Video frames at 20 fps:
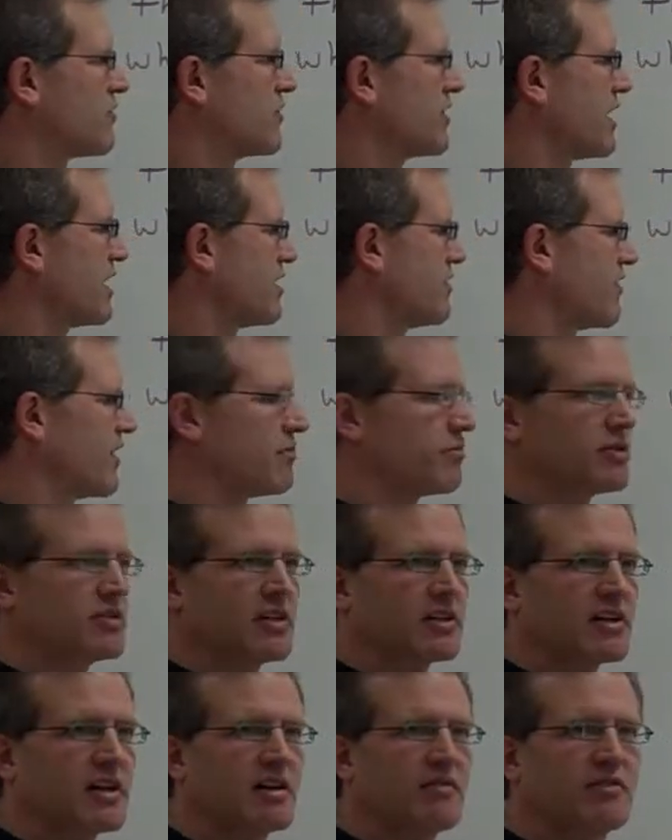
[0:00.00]
for
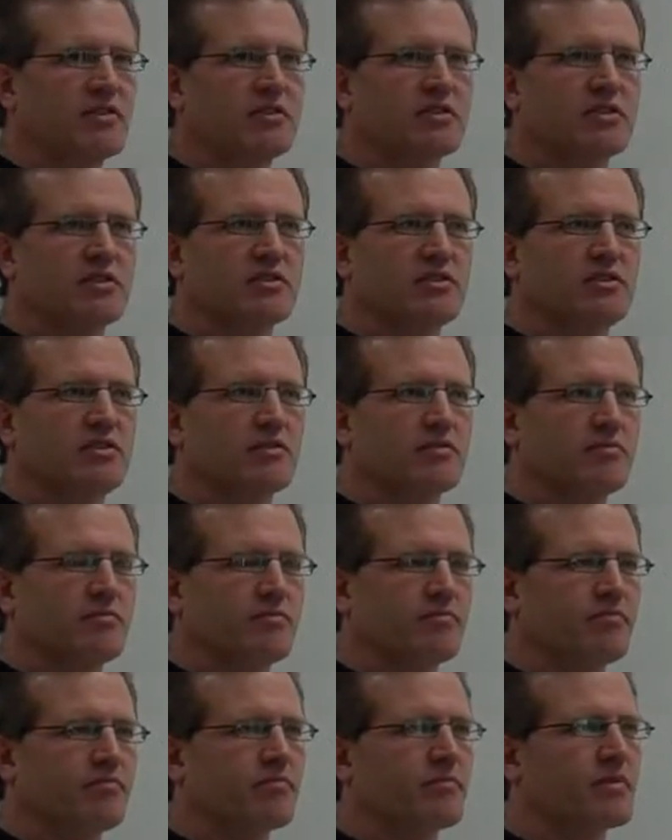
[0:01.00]
95% confidence
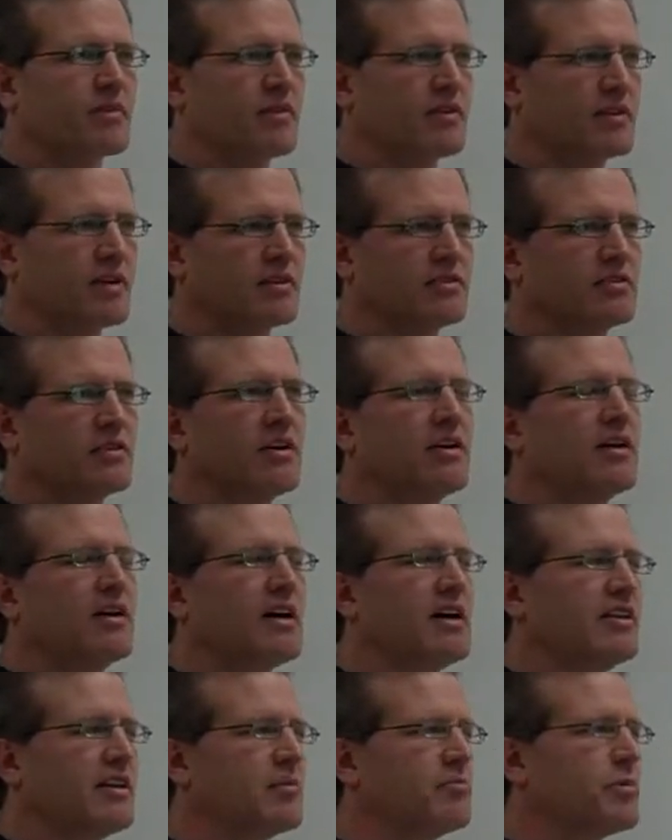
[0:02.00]
is?
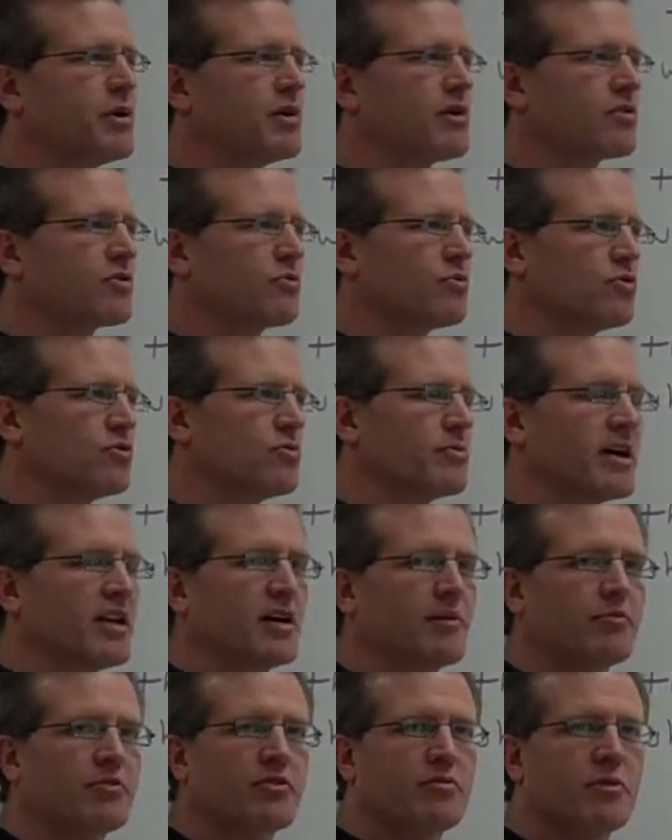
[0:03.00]
Yeah, the empirical rule might
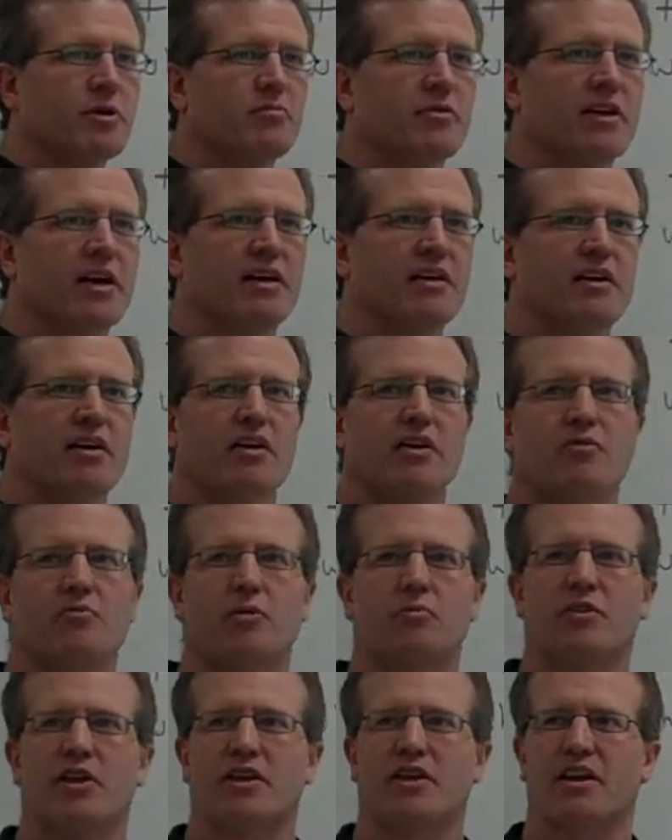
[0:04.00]
help you remember that.
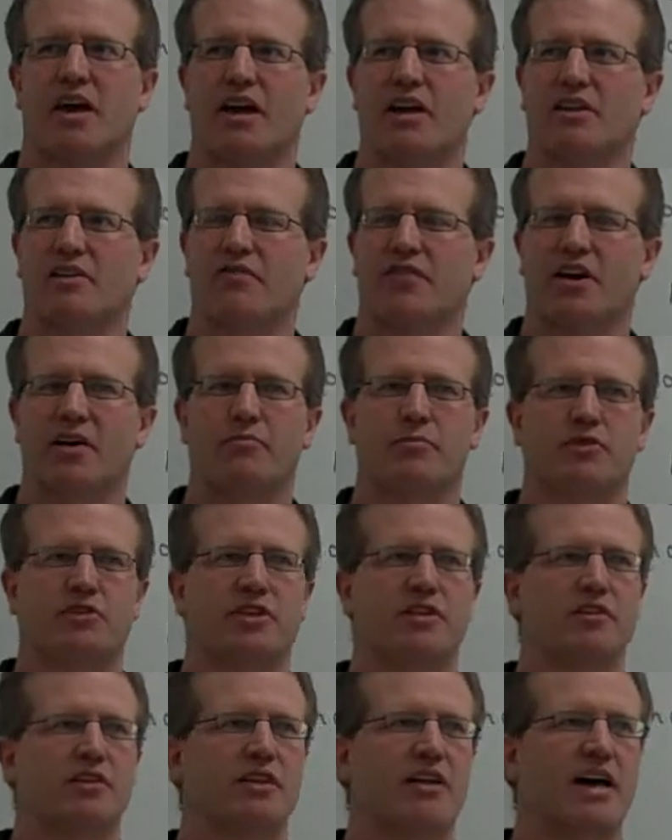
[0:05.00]
Remember that
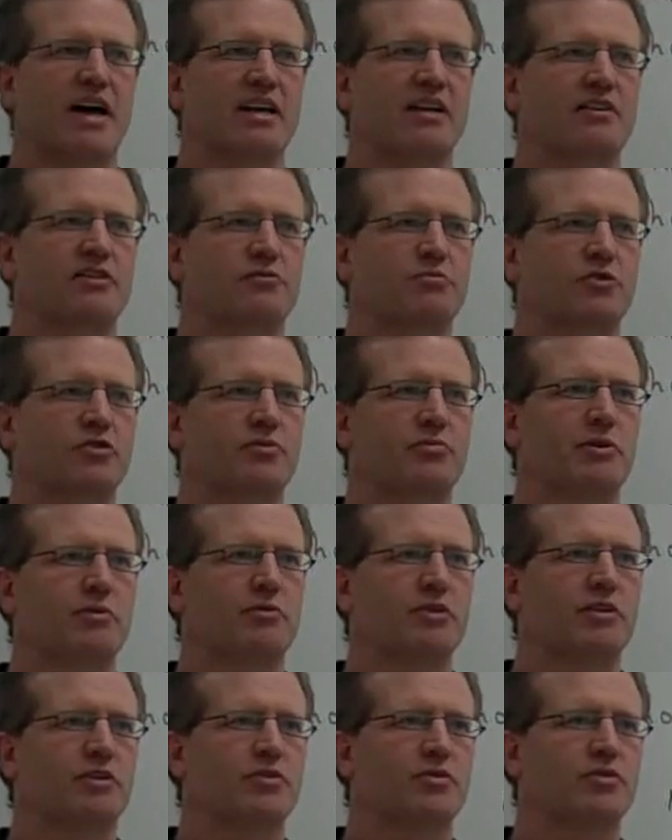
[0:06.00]
95% of the data is supposed to be
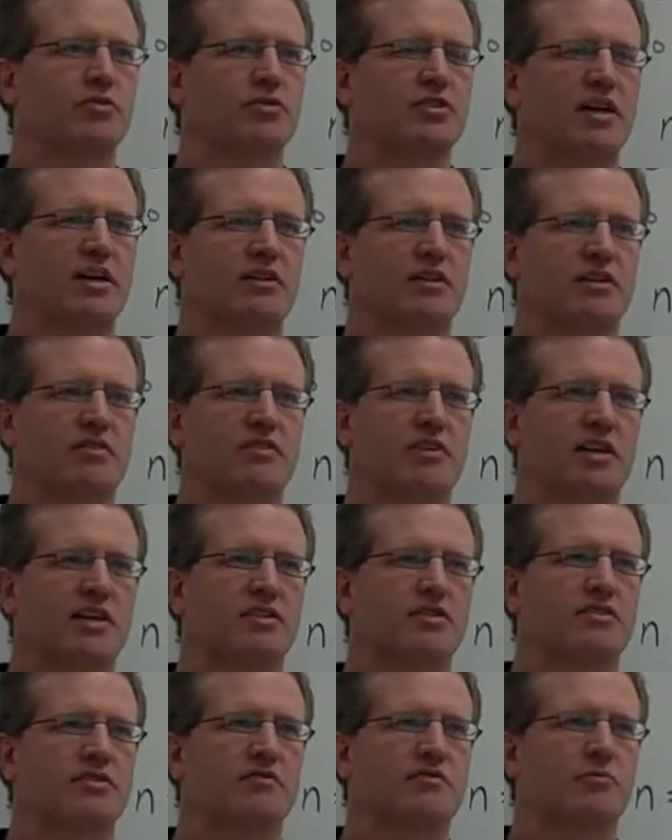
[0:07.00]
within 2 standard
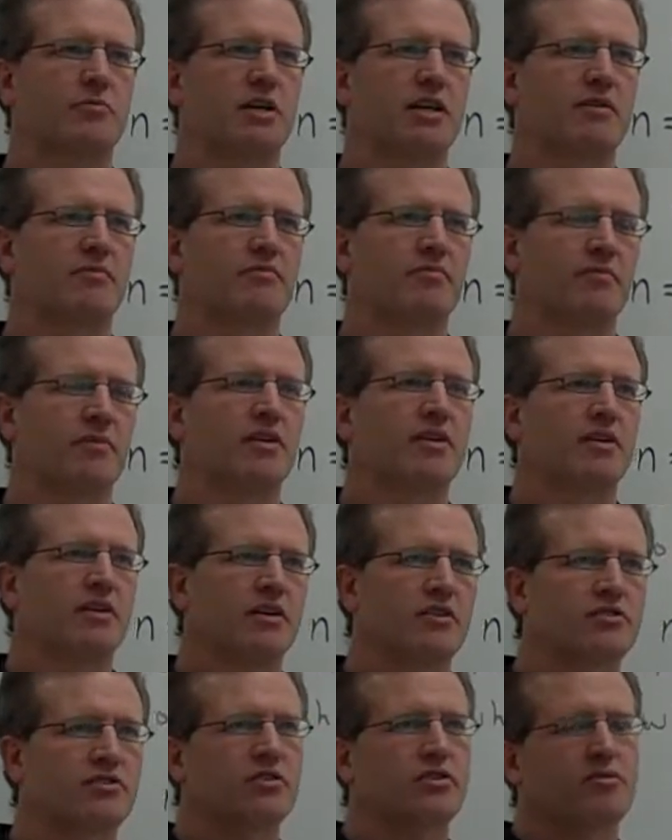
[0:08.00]
deviations of the mean.
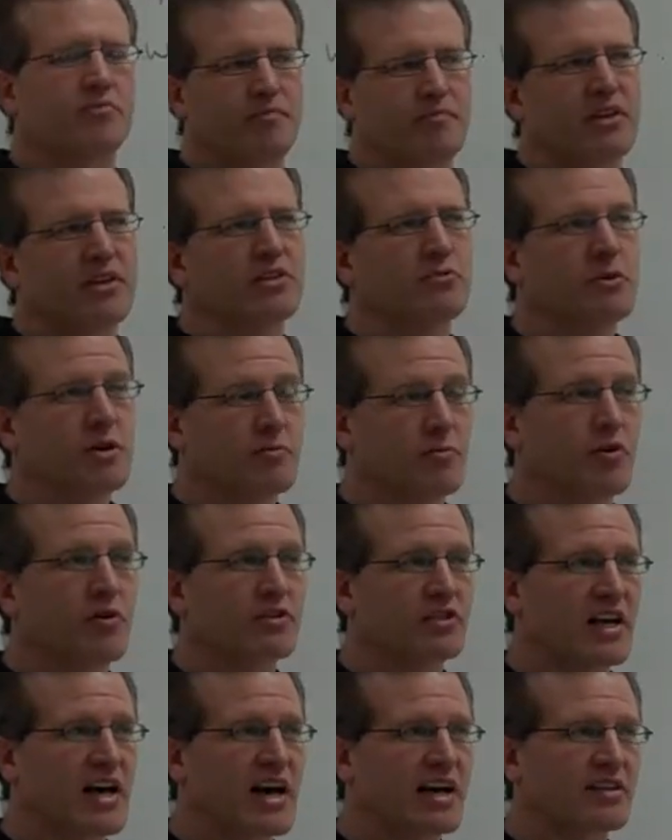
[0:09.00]
So to be more
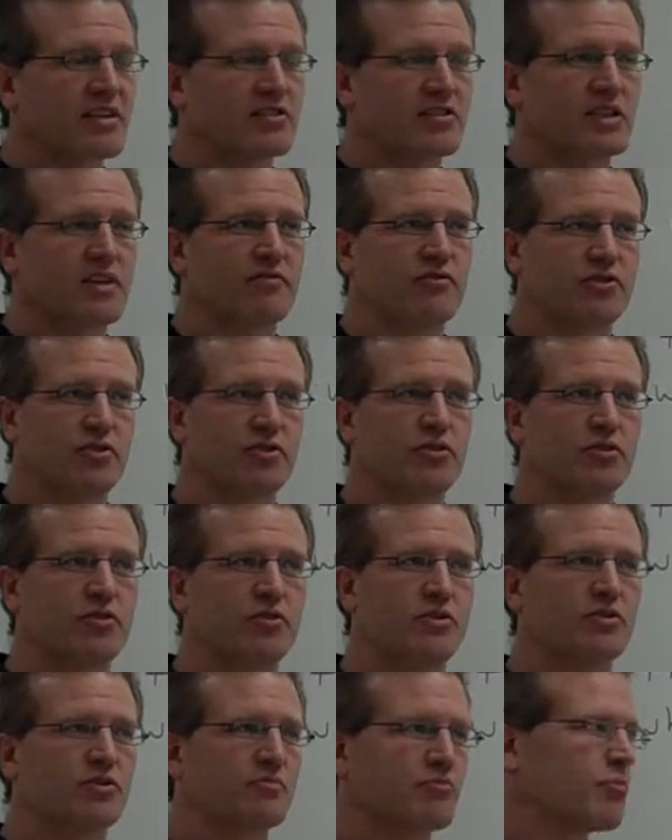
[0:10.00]
exact, instead of
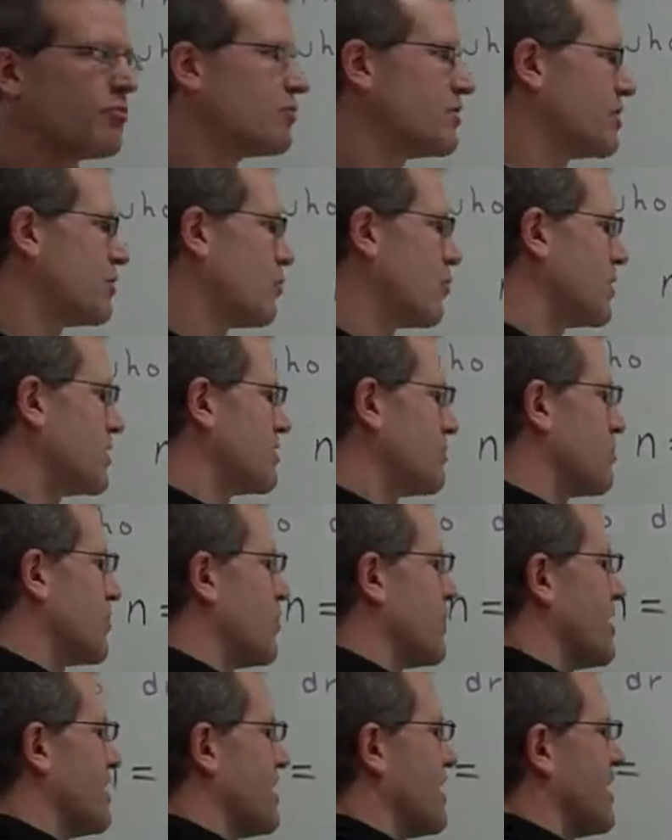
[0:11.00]
2, it's within
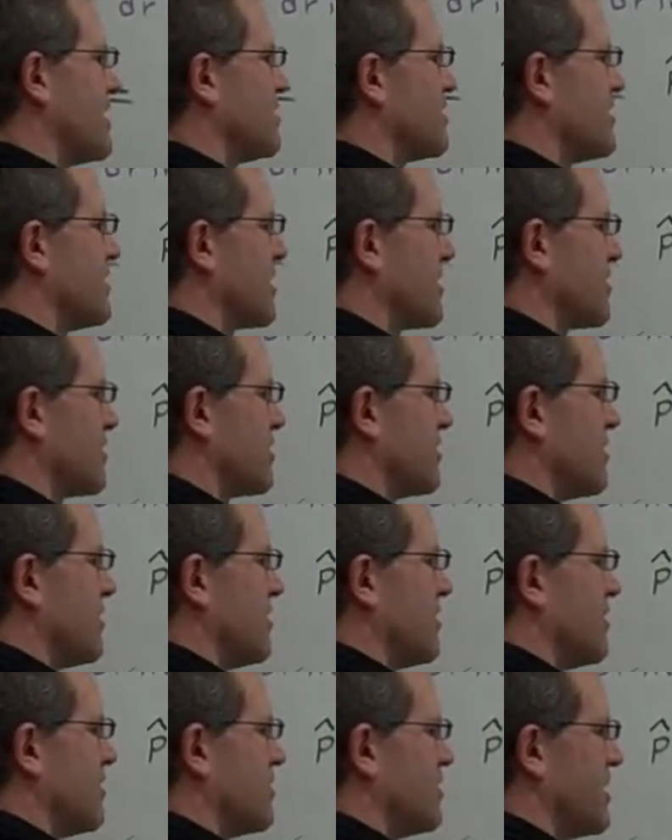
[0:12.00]
1.96
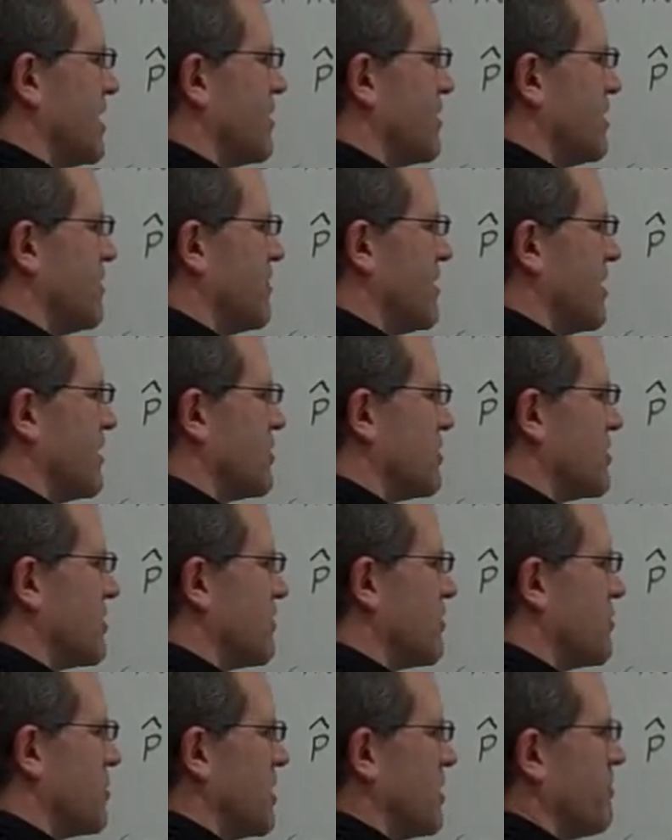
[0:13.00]
standard deviations of
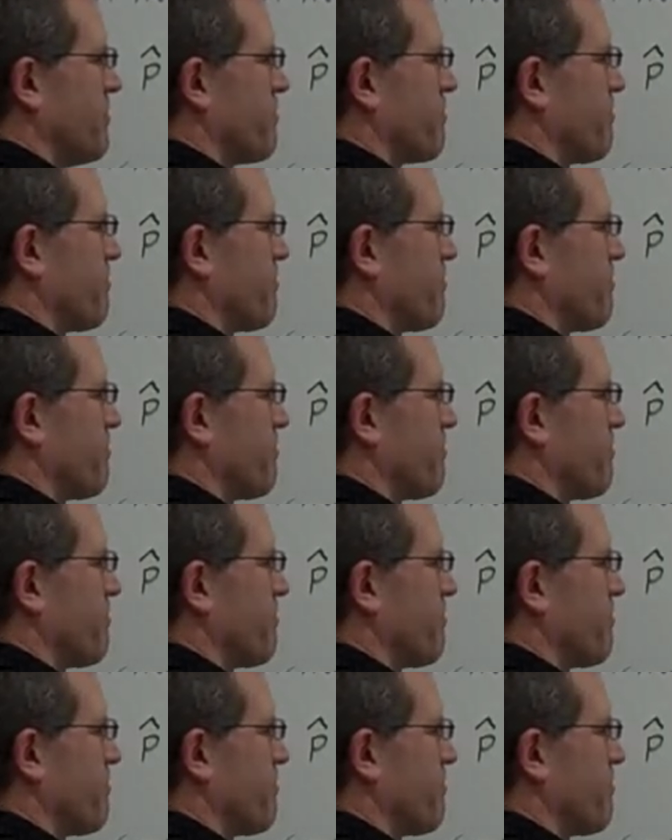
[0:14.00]
the mean.